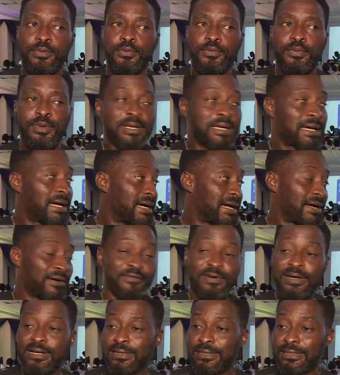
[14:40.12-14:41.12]
We can't
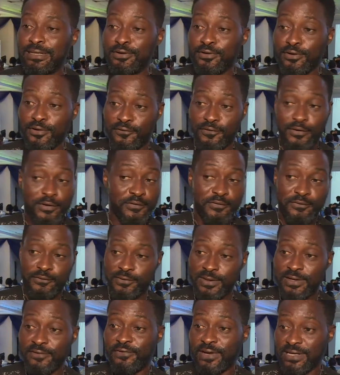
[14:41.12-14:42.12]
have enough of
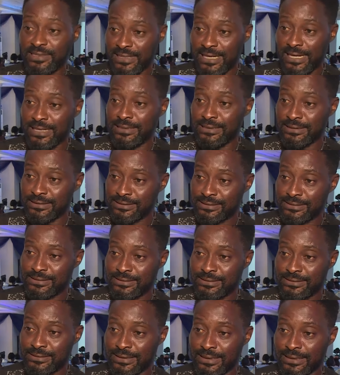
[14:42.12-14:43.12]
events like
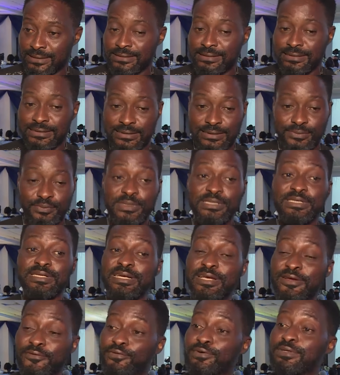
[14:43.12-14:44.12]
this.
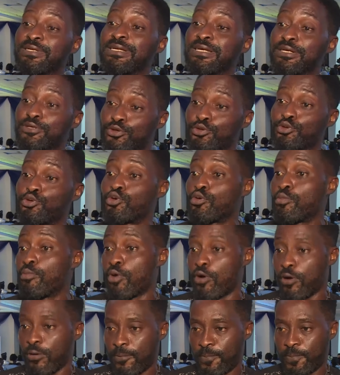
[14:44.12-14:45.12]
We even need to do
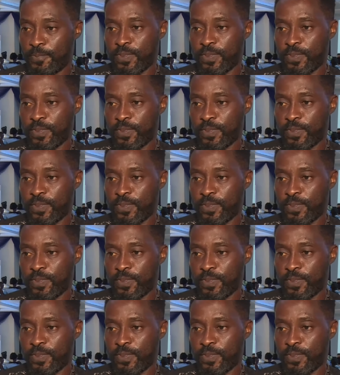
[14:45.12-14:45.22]
more.